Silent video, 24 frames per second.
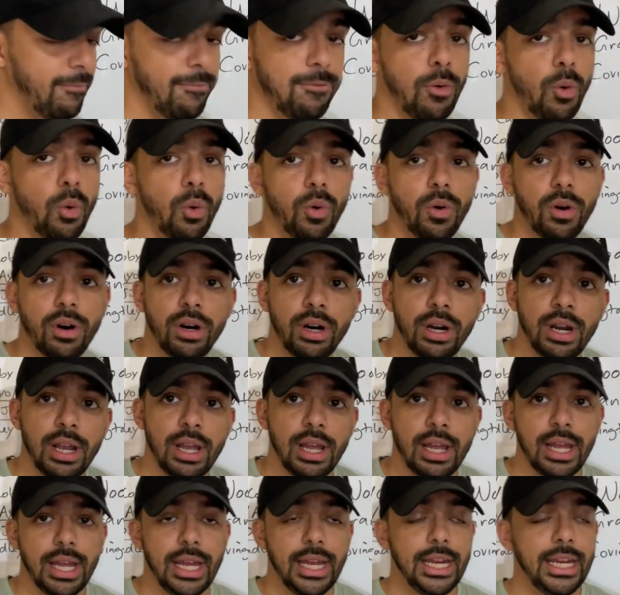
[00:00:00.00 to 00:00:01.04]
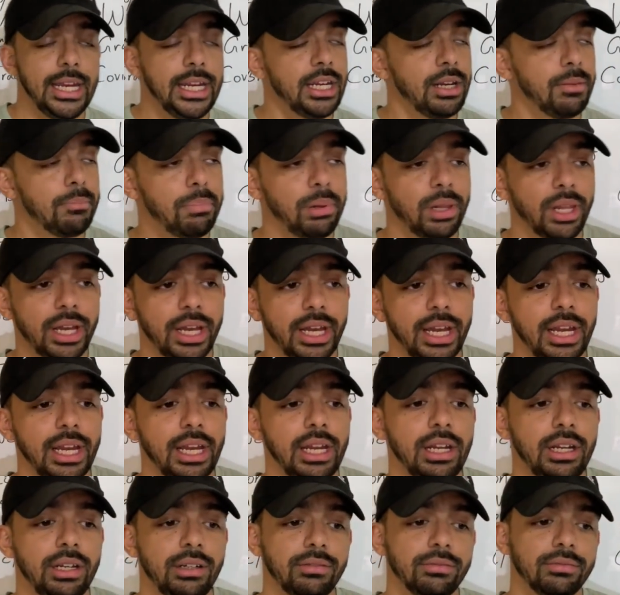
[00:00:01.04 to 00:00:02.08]
four. He can
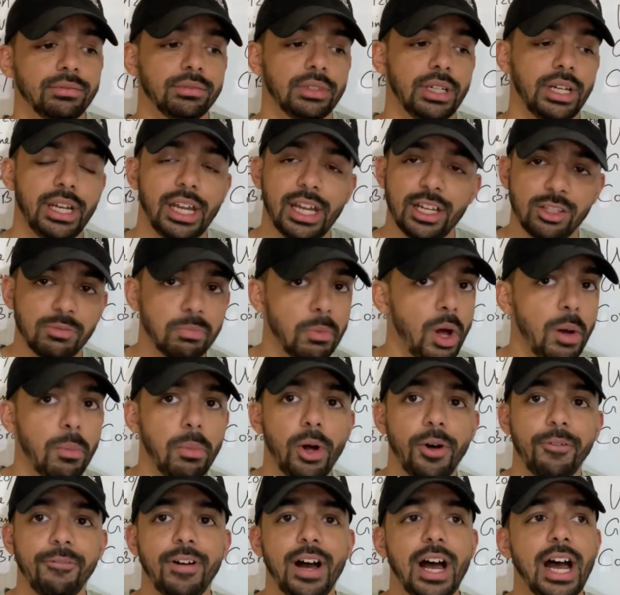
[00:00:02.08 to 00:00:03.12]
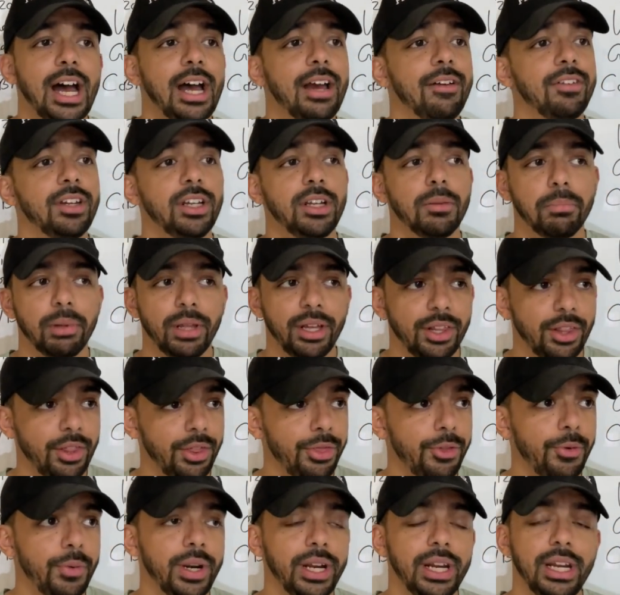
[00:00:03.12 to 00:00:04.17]
play again small ball five. He can play the
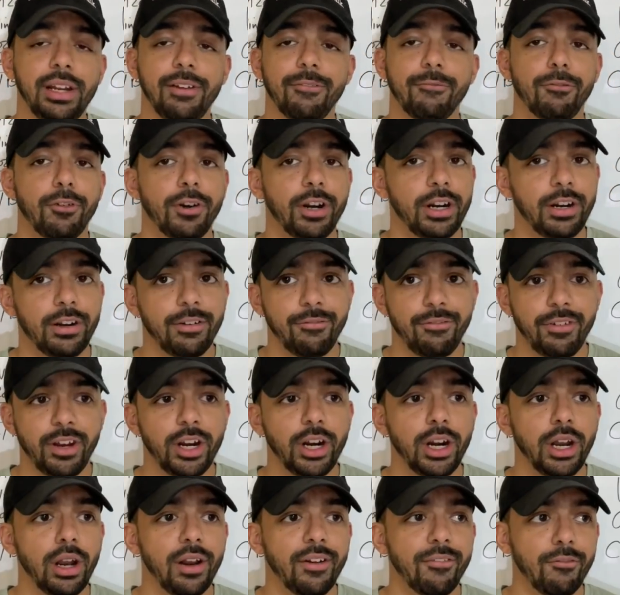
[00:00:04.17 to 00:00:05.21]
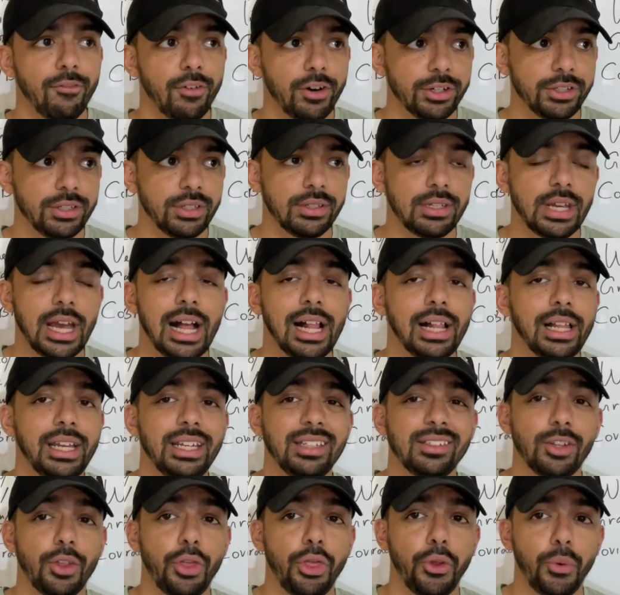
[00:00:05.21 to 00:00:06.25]
three. Very, very versatile.
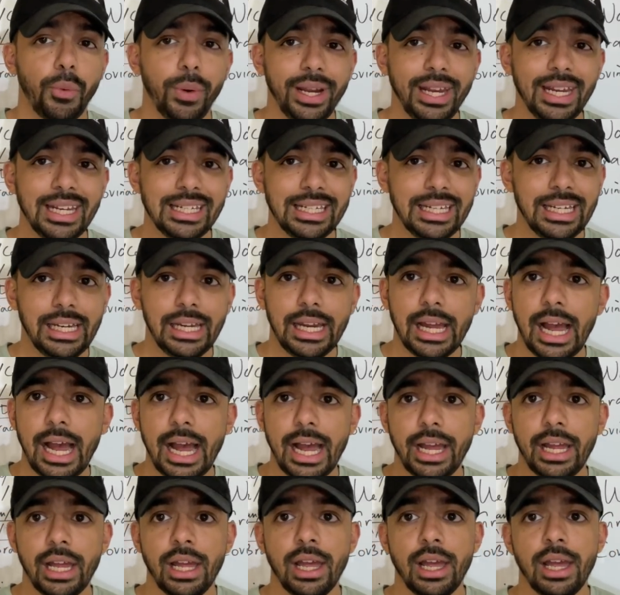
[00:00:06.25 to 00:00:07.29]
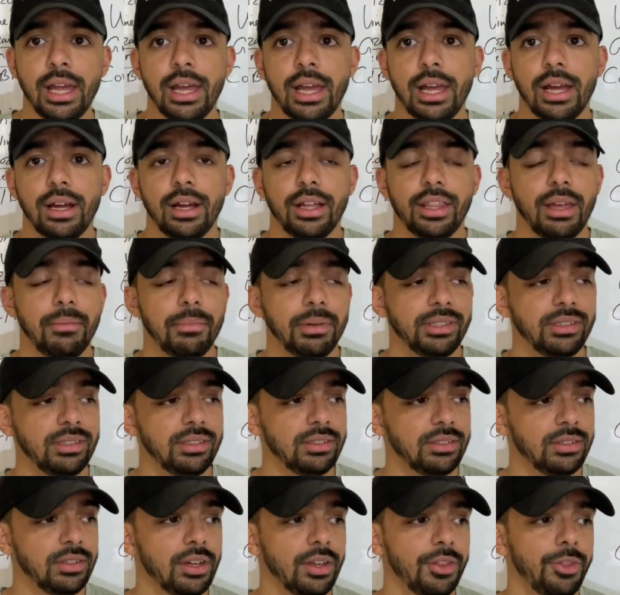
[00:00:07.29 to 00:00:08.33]
He's a three and D guy. That means
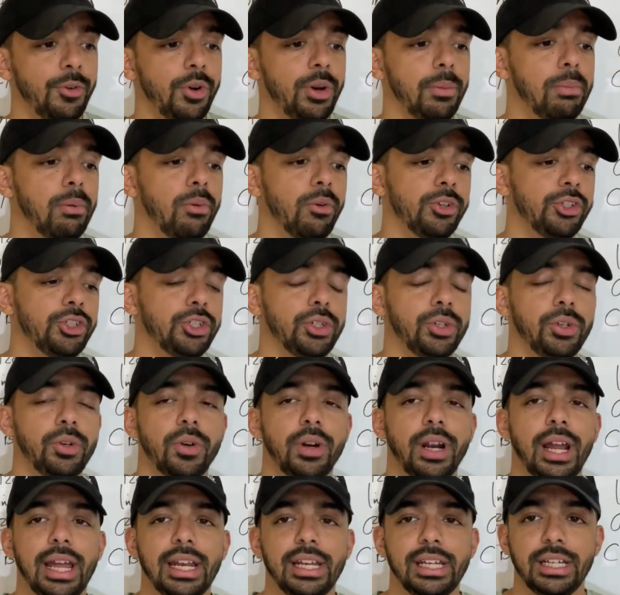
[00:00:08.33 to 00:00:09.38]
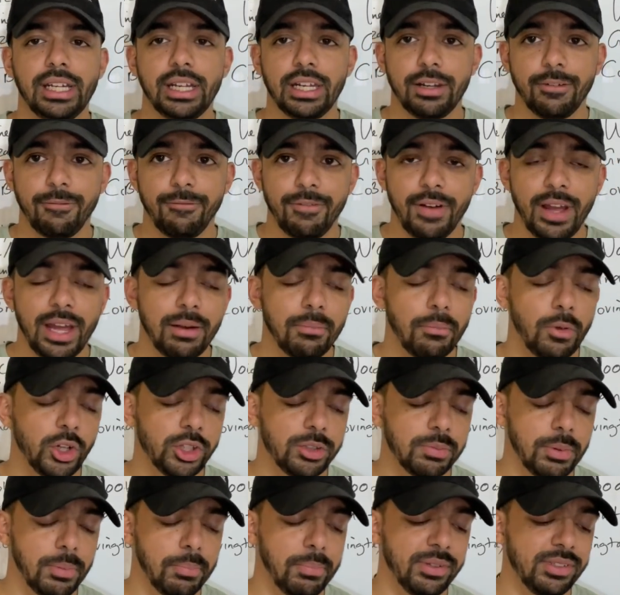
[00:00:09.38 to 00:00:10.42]
he's a good three-point shooter and he can defend
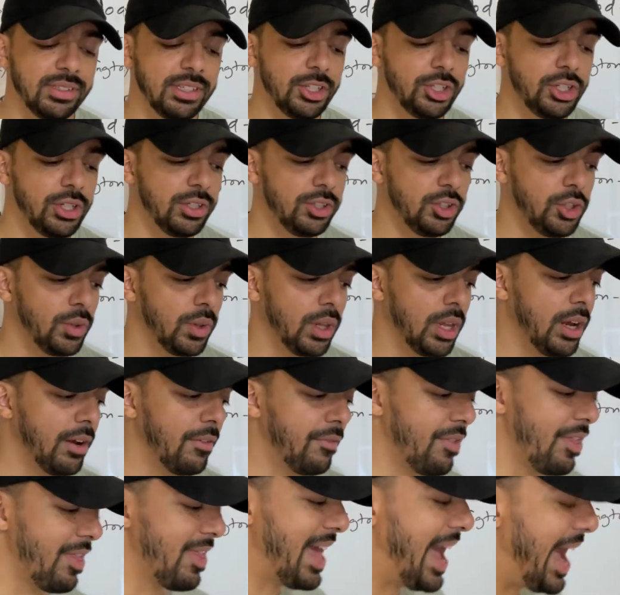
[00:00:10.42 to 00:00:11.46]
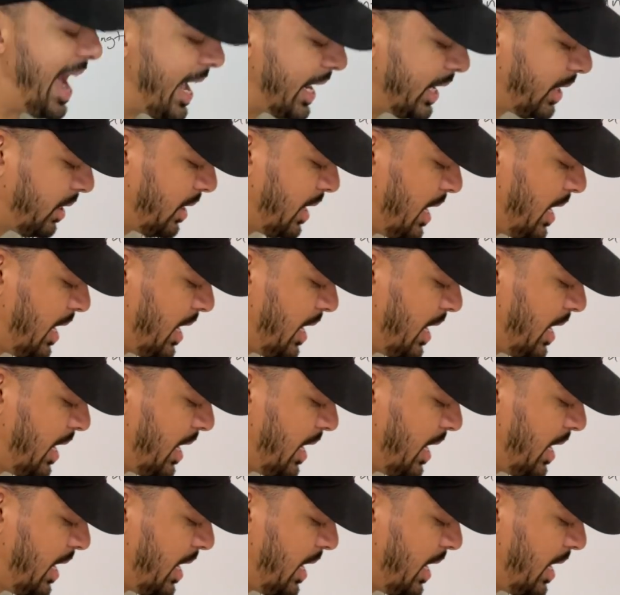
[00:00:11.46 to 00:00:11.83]
multiple positions. You love that.